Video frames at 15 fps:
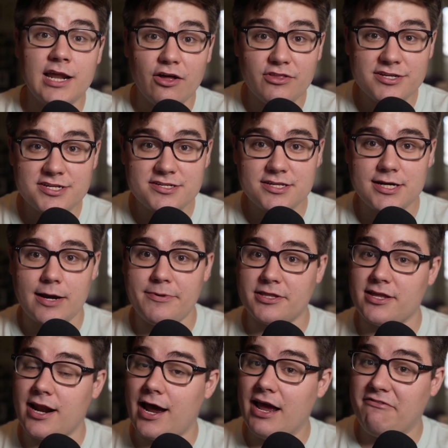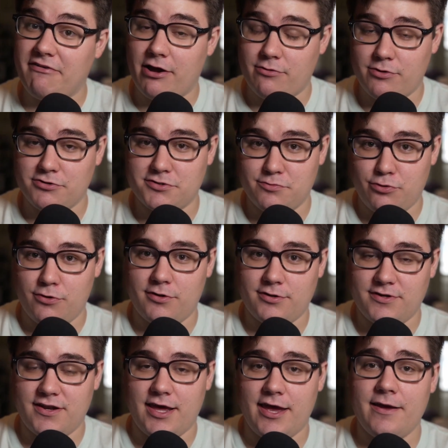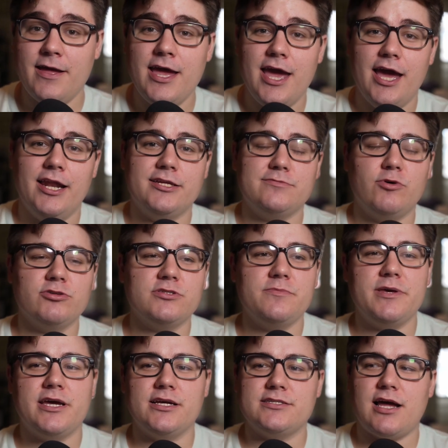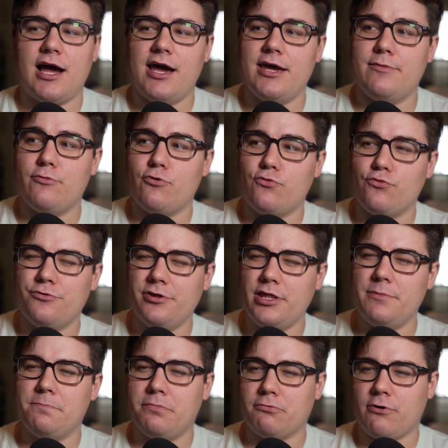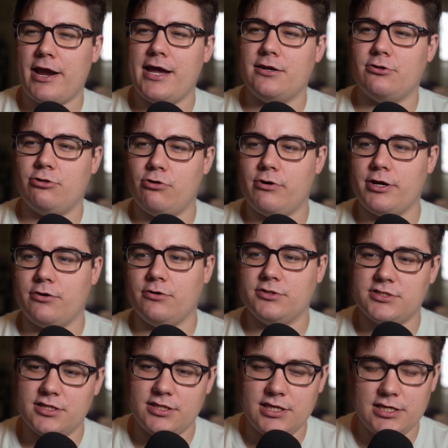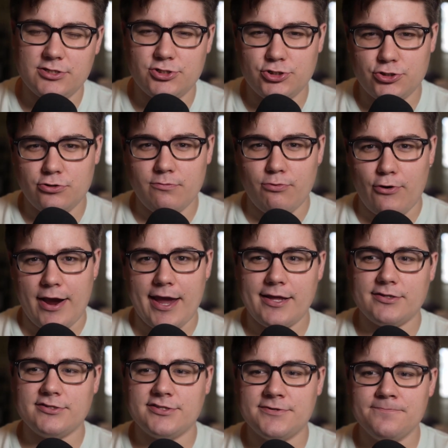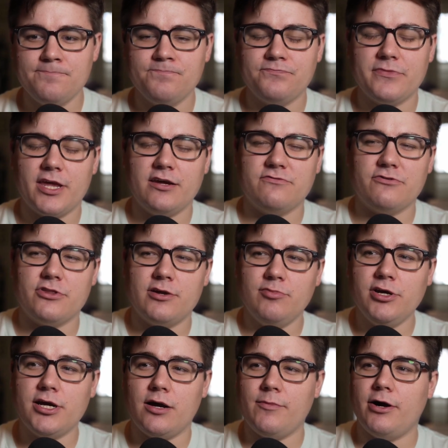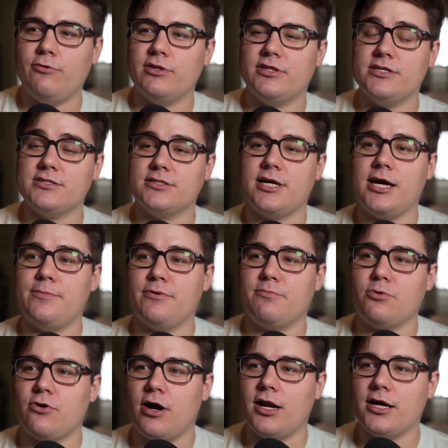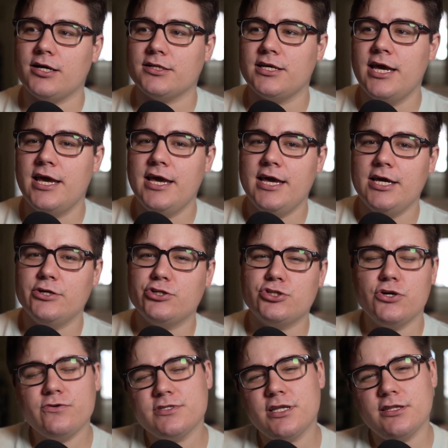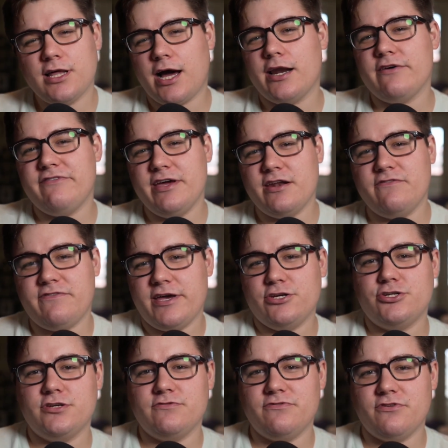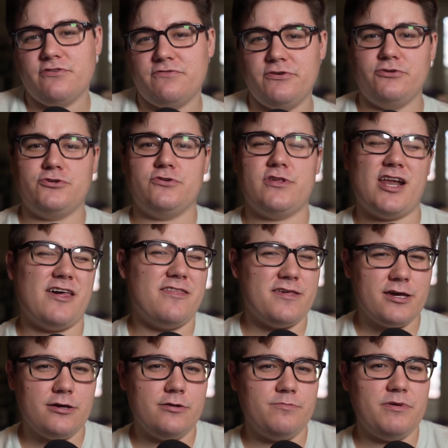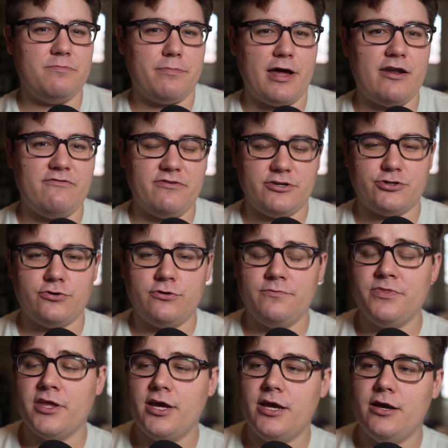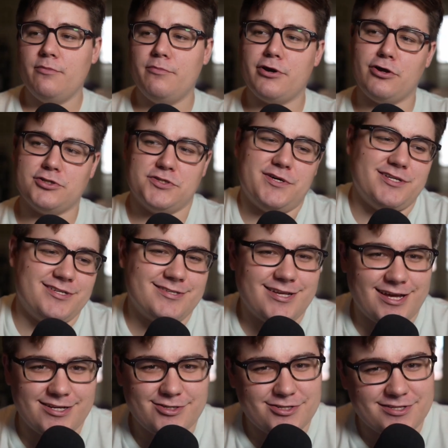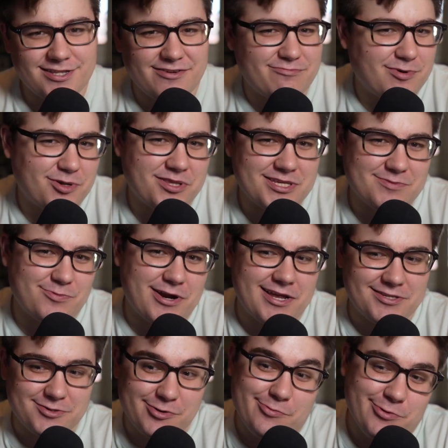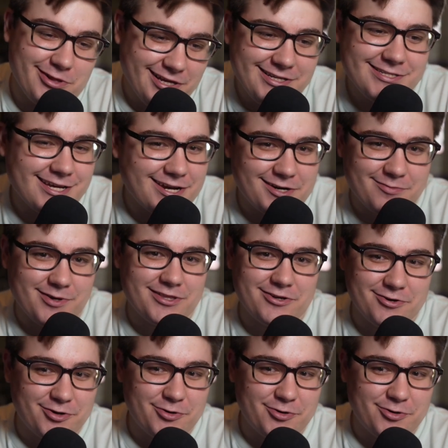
this is the topic that I found most important today, and it's mostly because I am really brand loyal to these two brands, and for them to come out with this type of product shows a lot of innovation for the future that I think could be beneficial. But also I just love both these brands, so I'm really excited about their new